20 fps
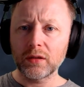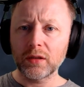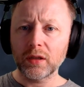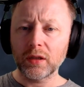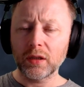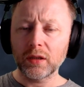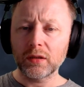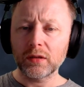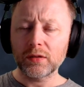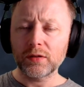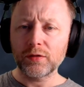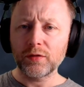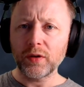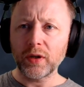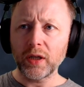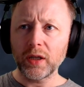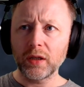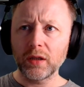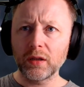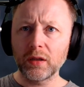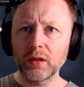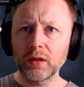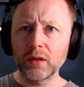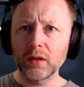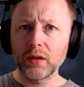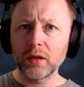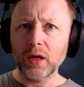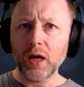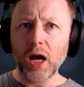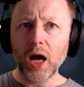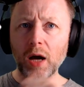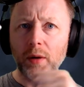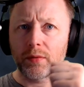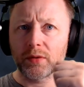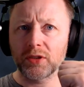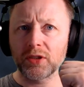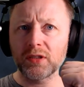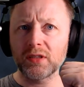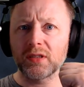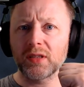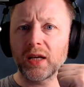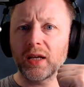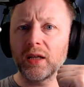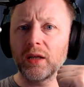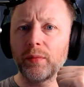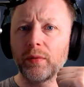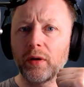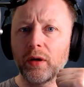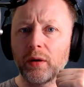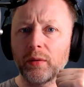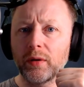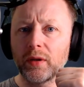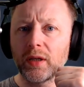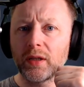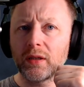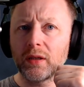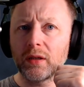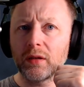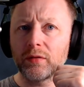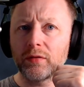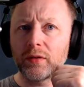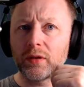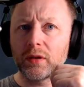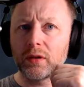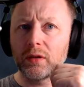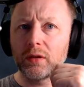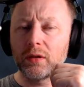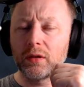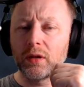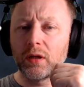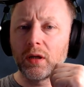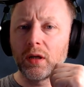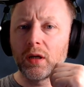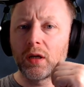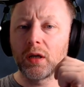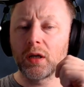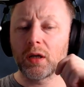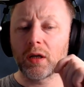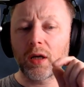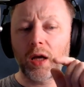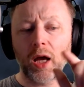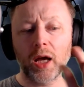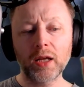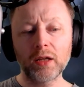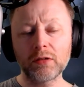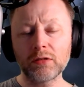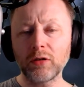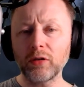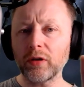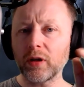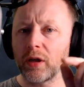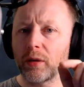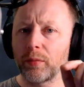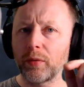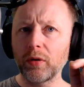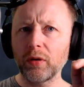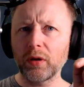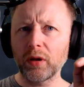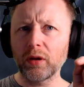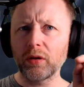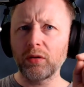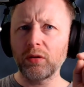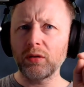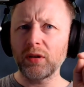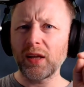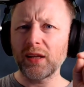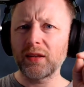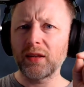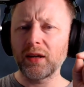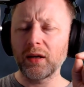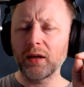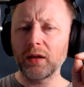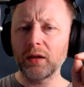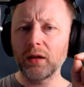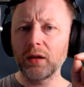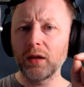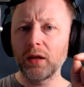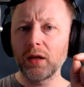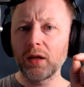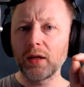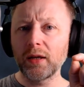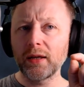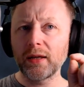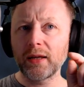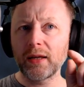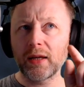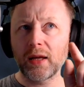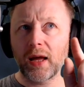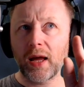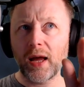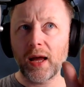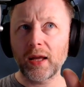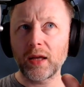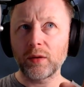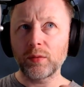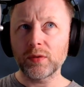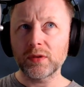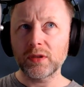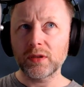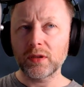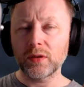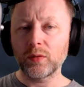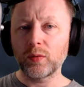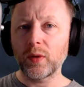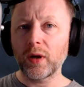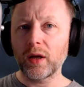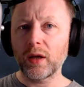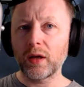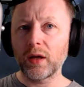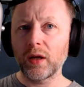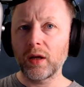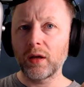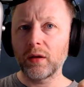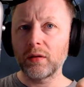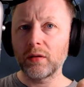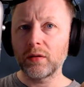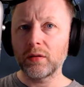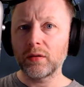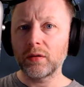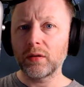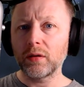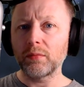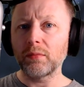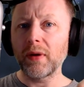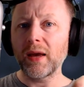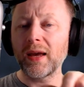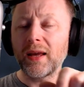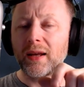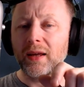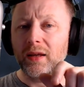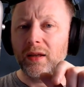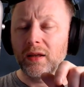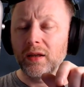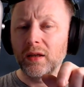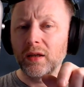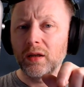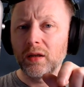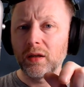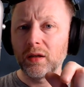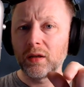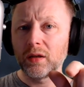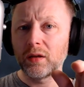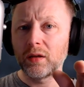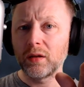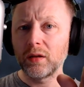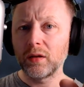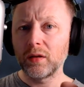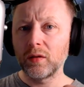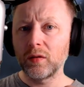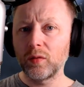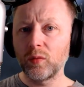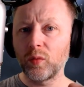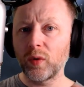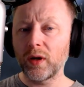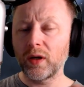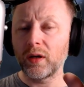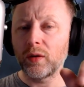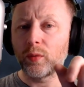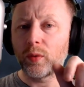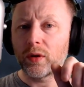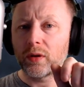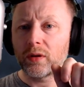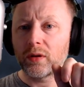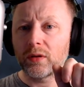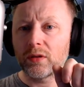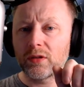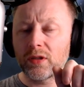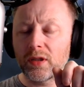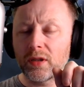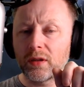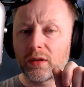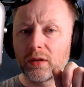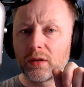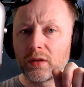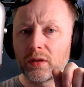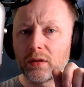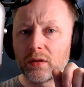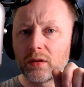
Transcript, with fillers: He's like, it's funny, I was just thinking about how I needed a fart. And he's looking about like, who did that? And there was what, uh, Mary, one of the workers there,